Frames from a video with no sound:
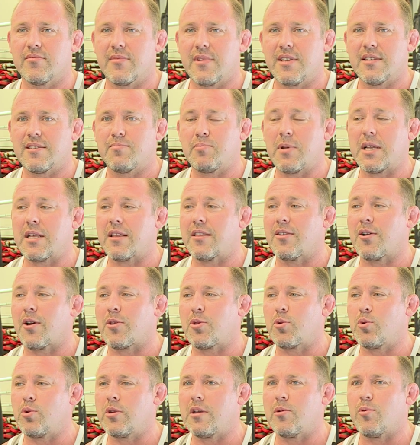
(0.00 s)
he's better than I
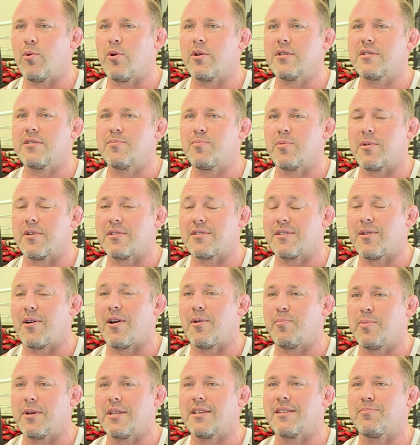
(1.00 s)
thought he was, but so
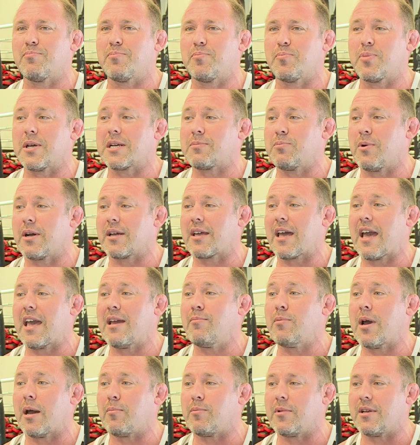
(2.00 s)
I better pick my
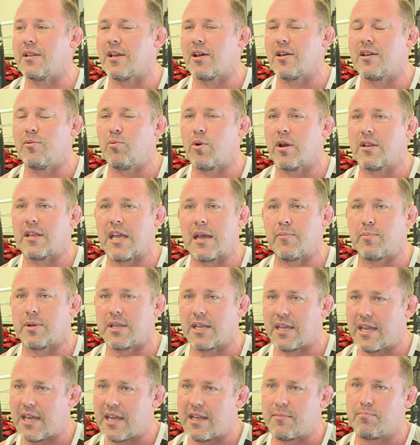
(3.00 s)
game up, you know, he won't happen
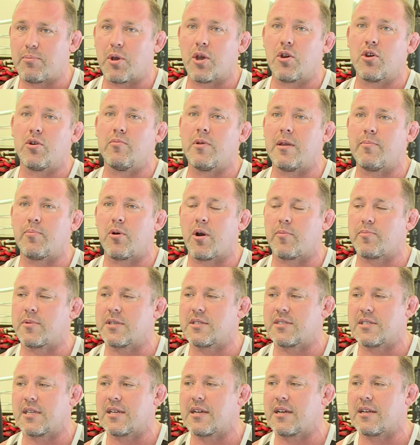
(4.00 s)
again. Boom, he popped
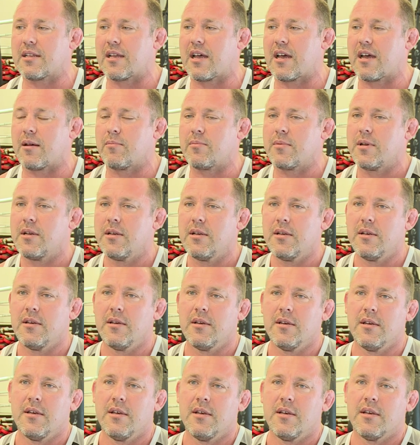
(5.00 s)
the second arm.
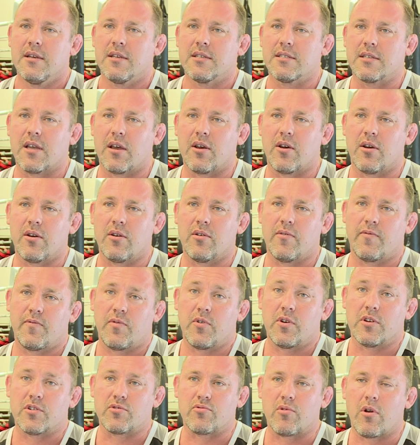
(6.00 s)
So
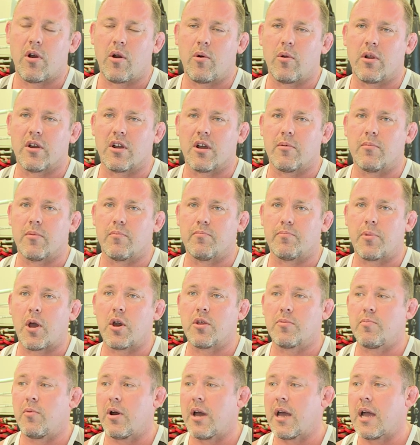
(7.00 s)
first roll, I got
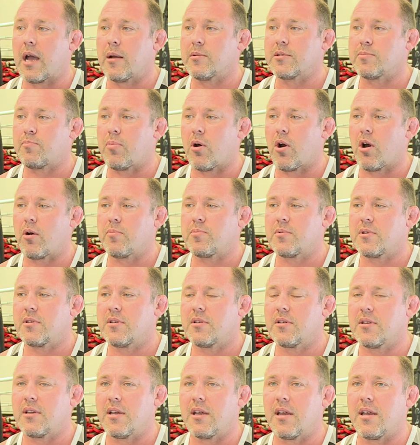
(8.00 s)
both my arms popped,
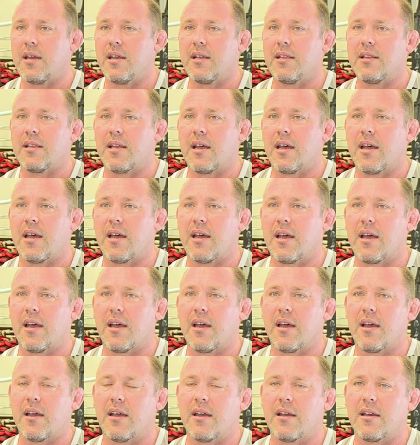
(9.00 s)
and
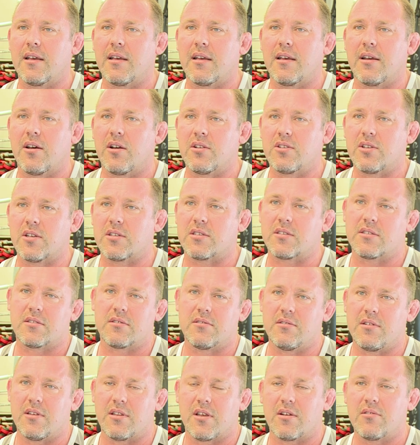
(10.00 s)
I just,
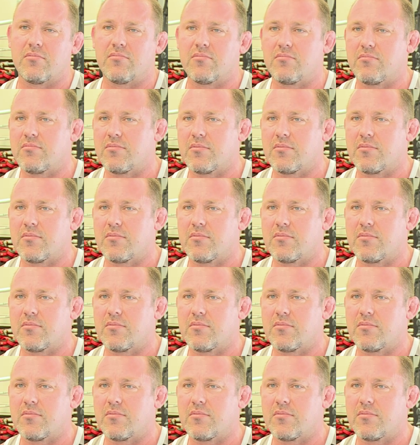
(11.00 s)
you know,